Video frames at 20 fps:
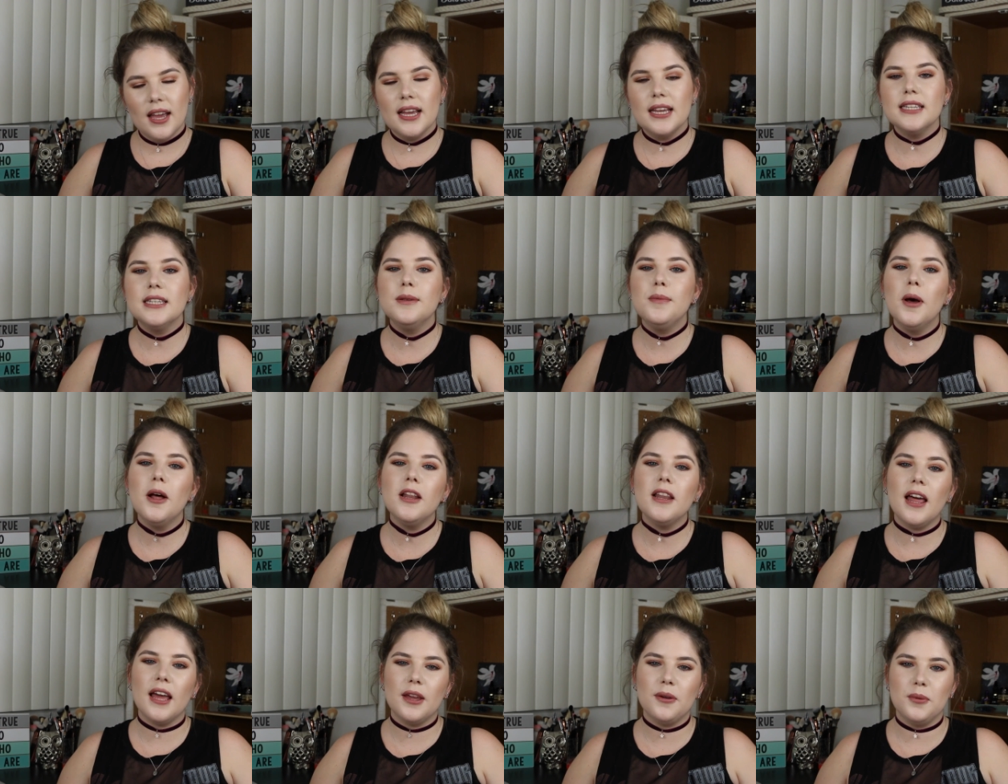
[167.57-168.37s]

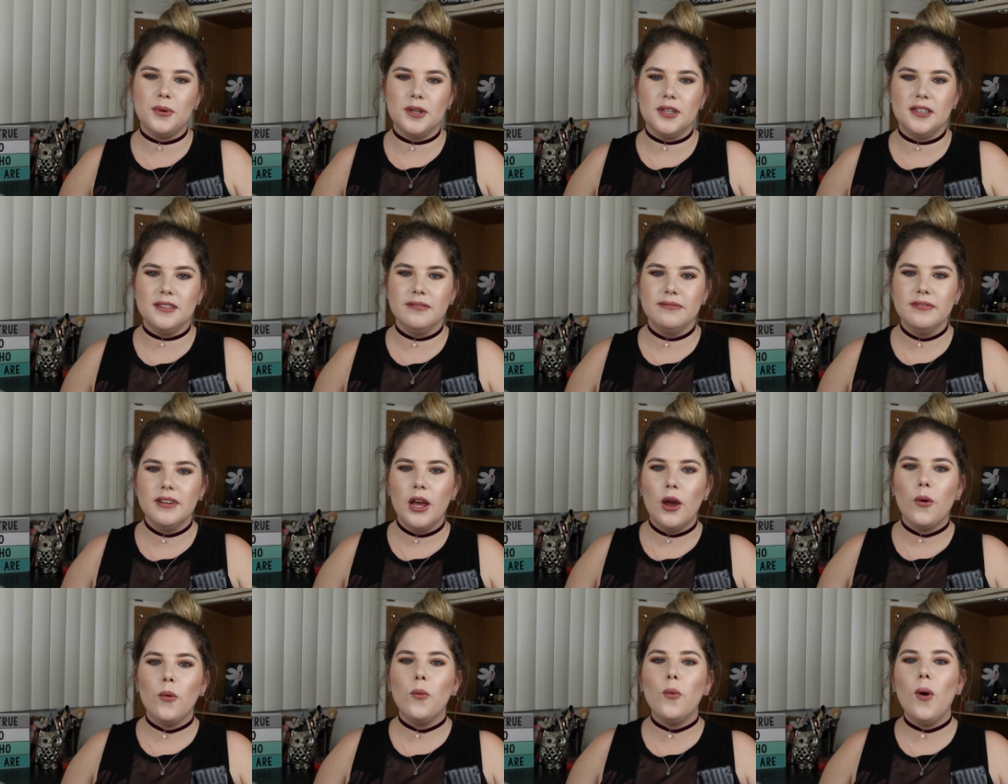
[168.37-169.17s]
Isabel Lightwood
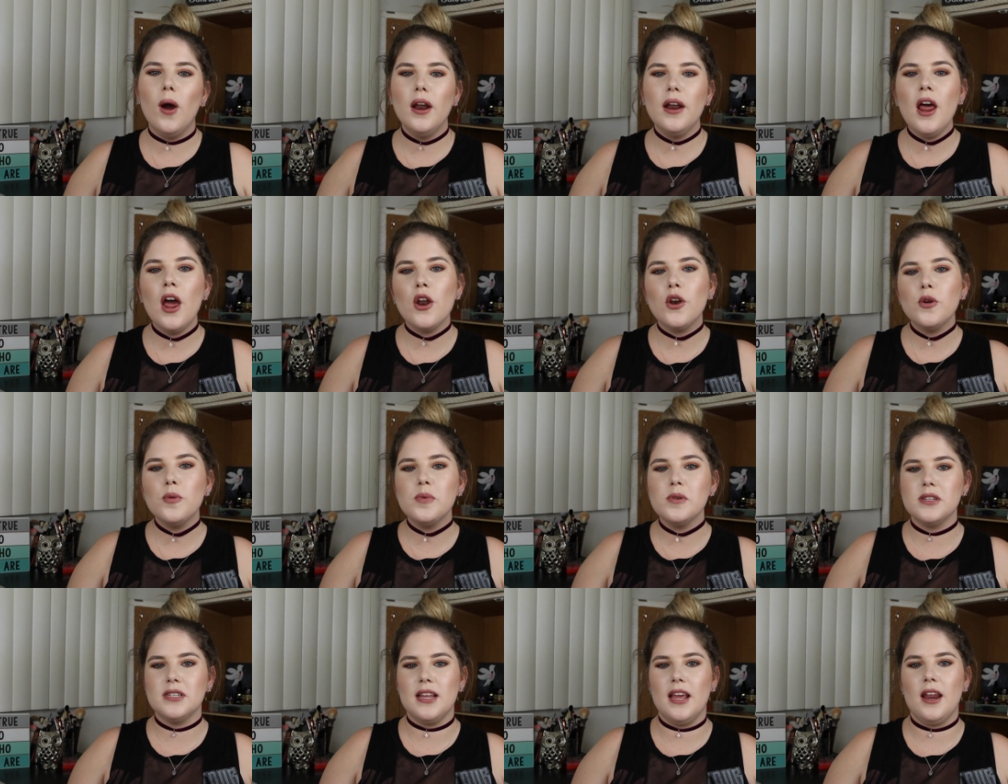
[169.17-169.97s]

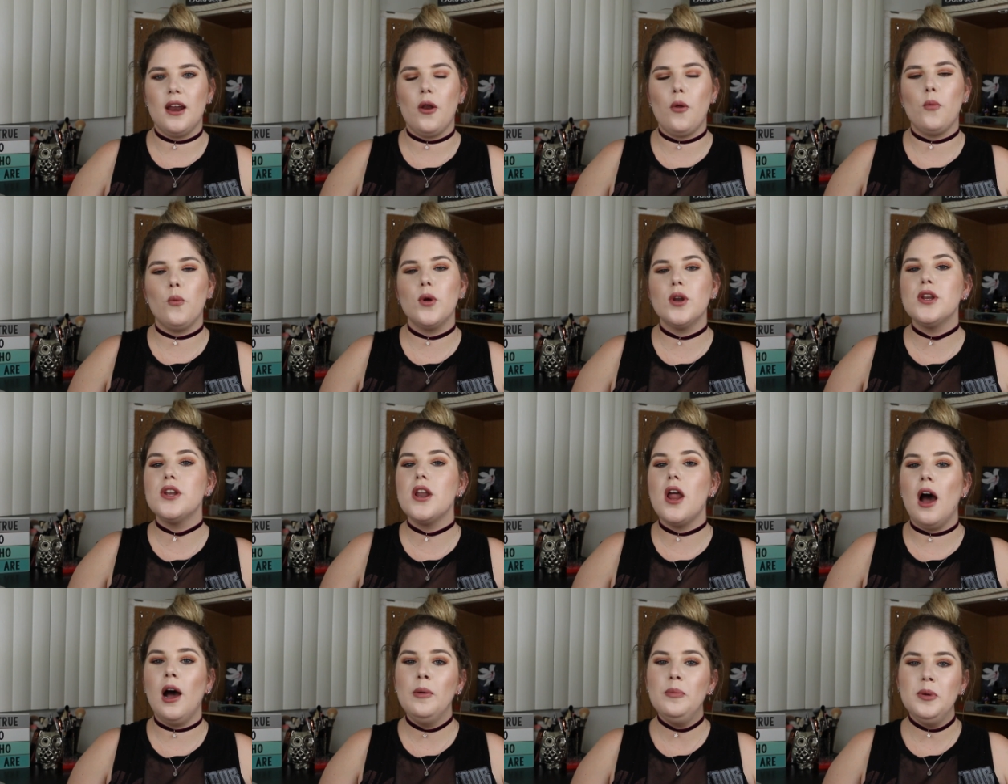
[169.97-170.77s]
100% would
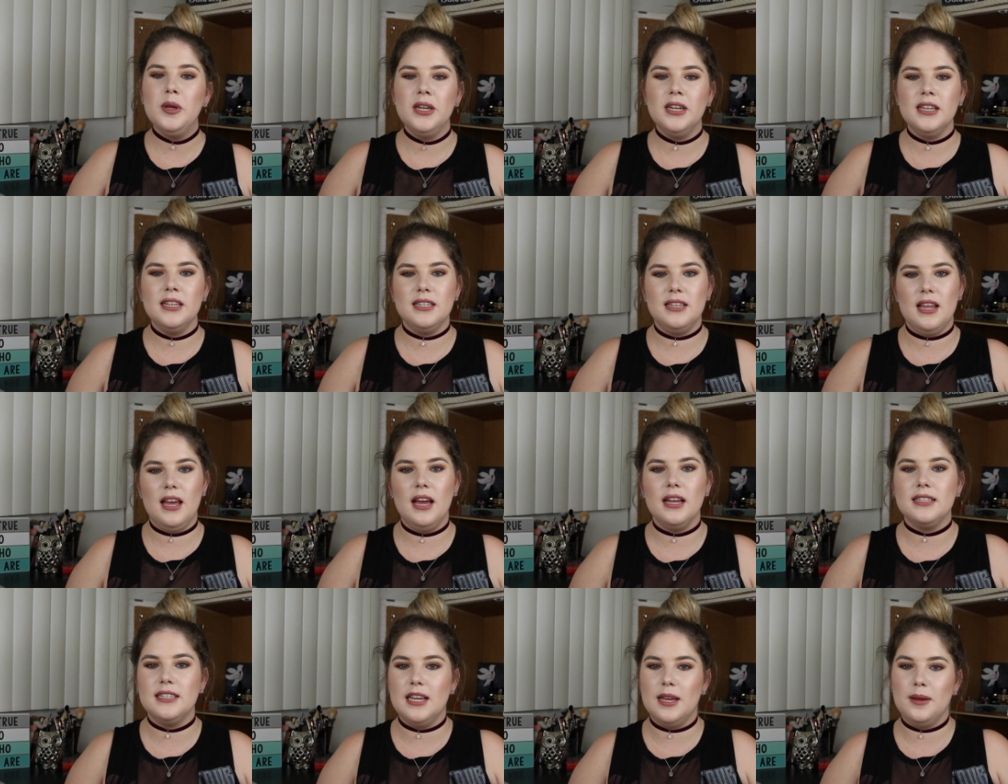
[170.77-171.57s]
not be in
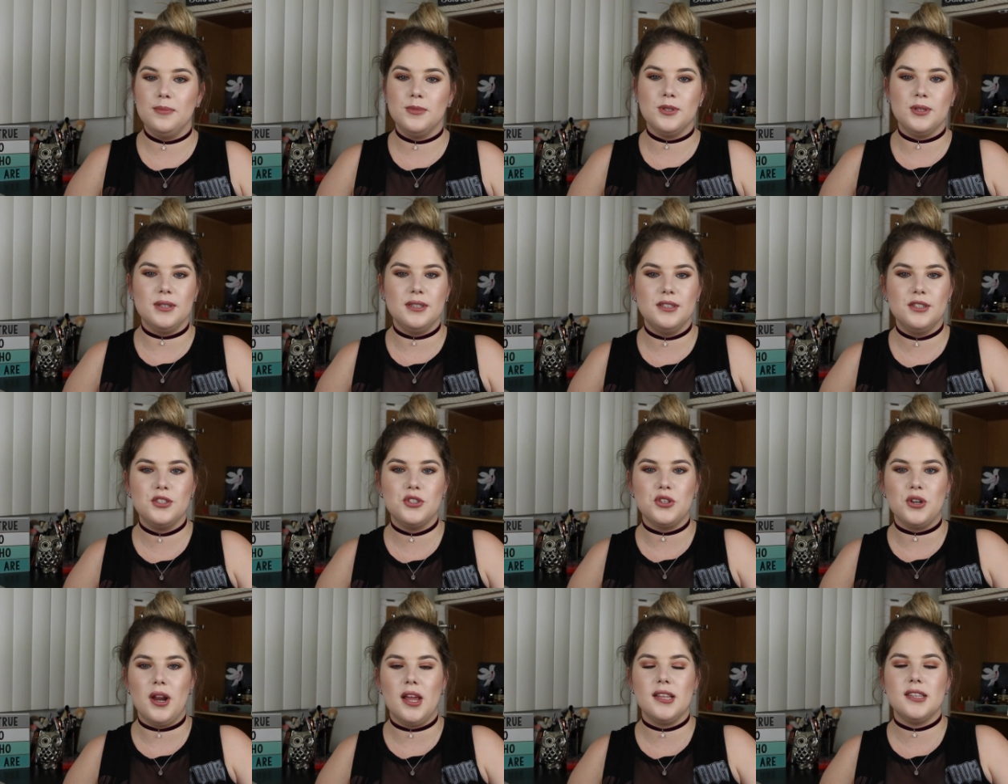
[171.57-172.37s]
a damsel in
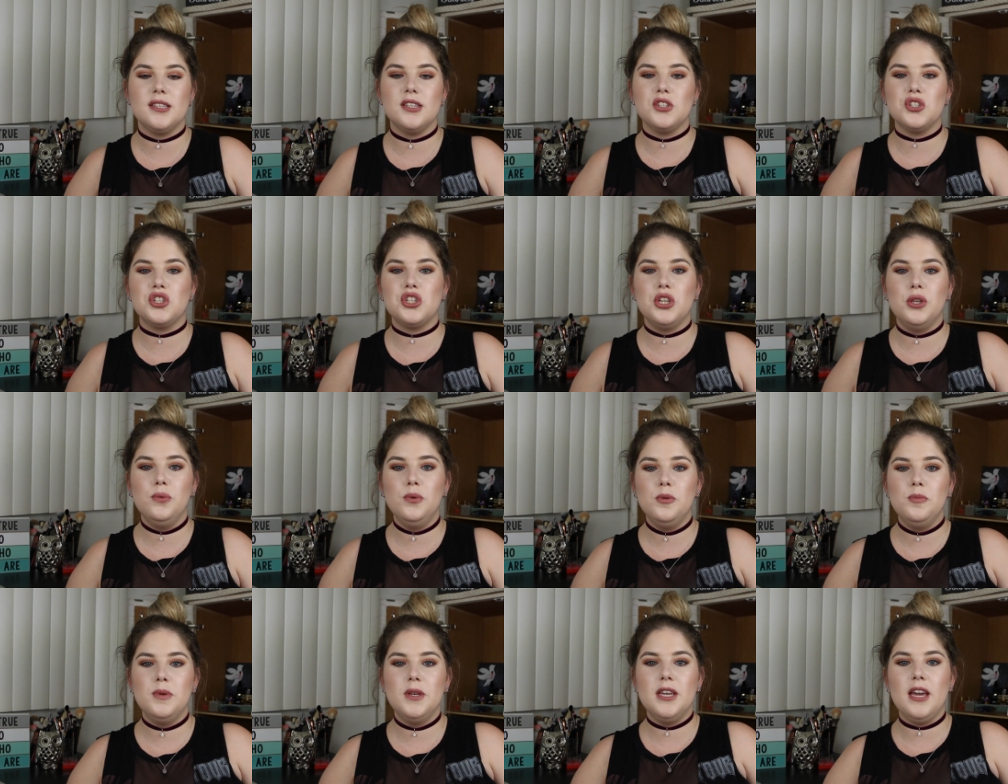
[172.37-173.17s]
distress. She
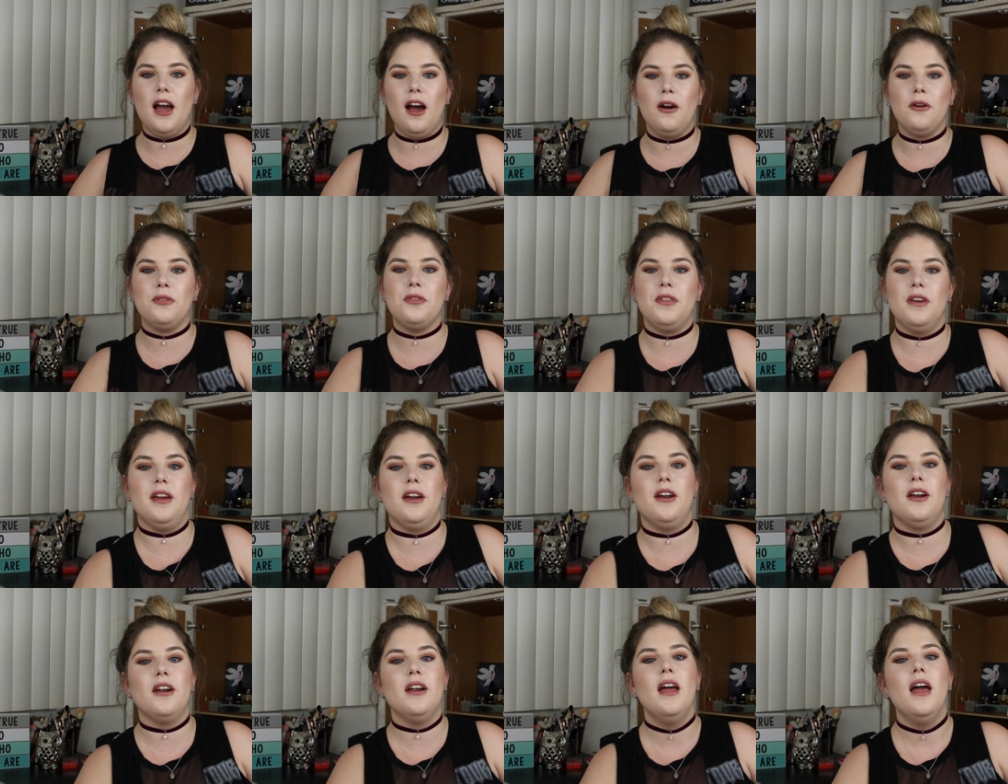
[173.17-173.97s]
would be out
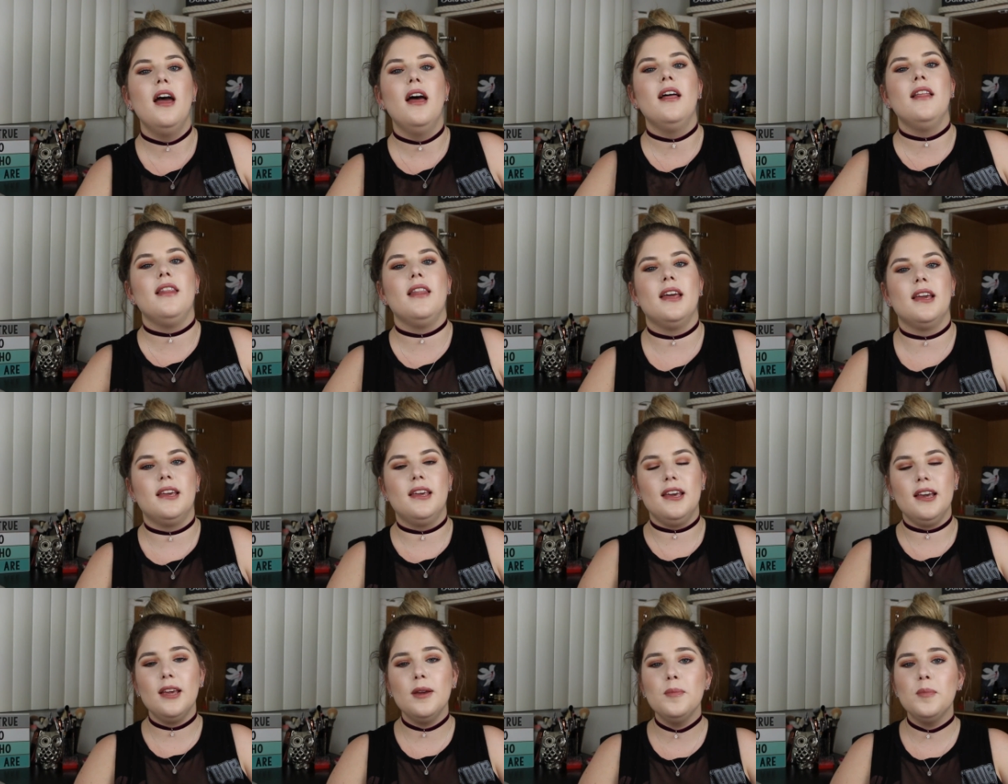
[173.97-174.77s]
there like
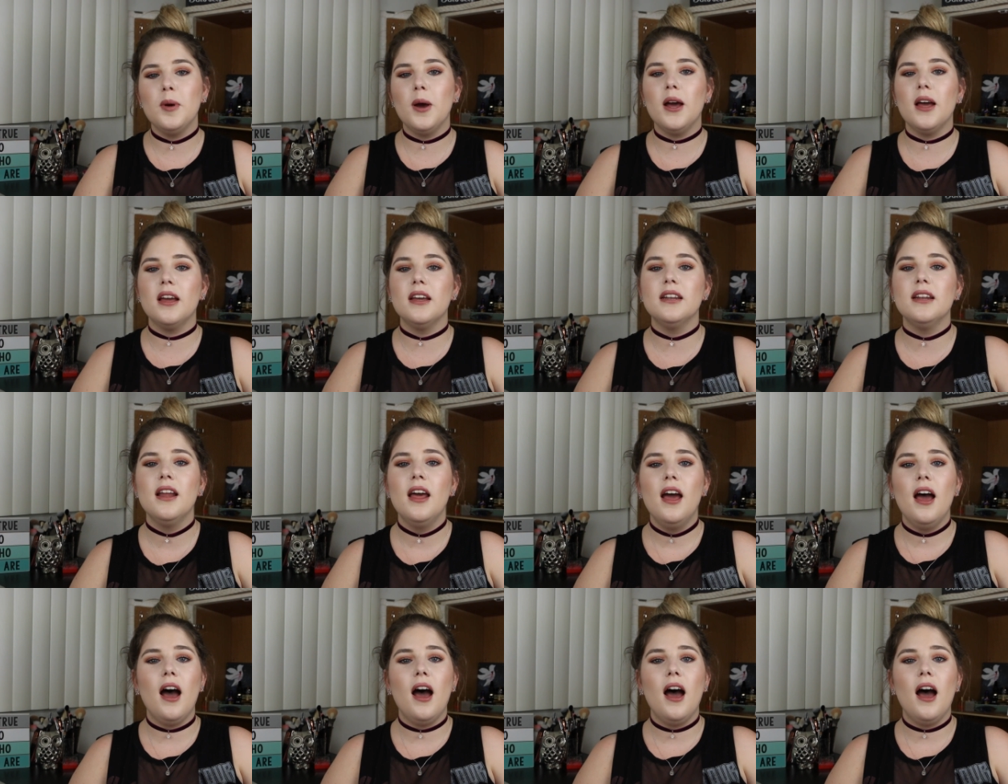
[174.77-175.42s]
kicking butt.